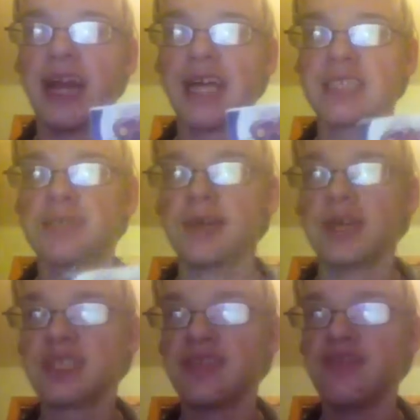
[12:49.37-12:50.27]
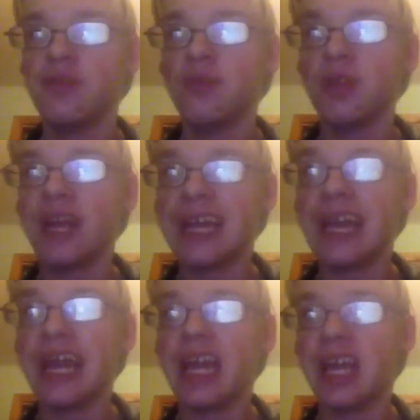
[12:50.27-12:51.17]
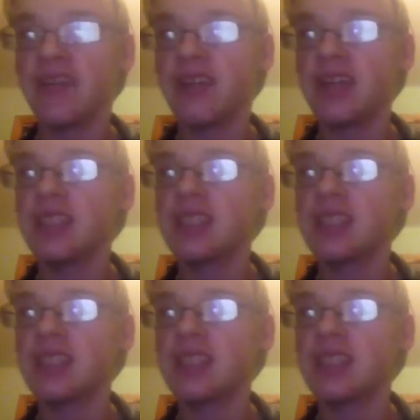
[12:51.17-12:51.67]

aspects if you like any of it